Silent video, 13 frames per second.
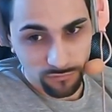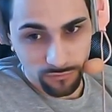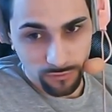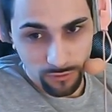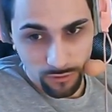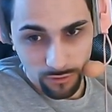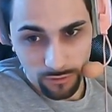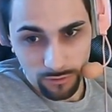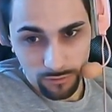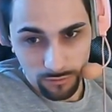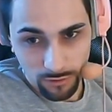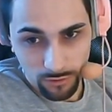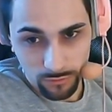Oh,
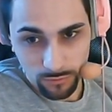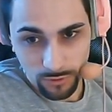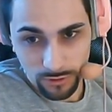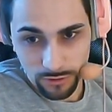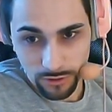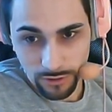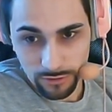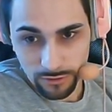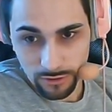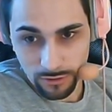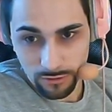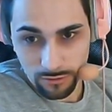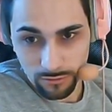how do I change
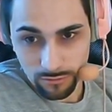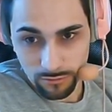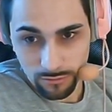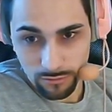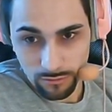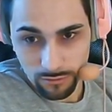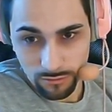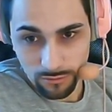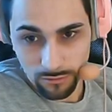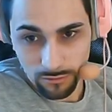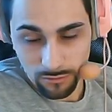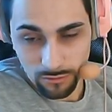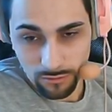it?
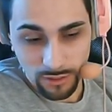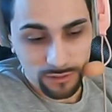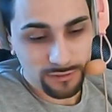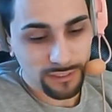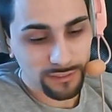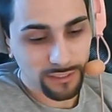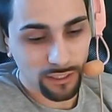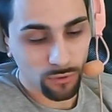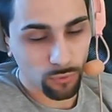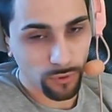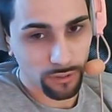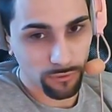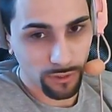Let's say take
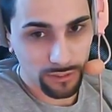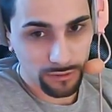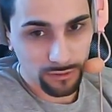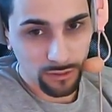away, right?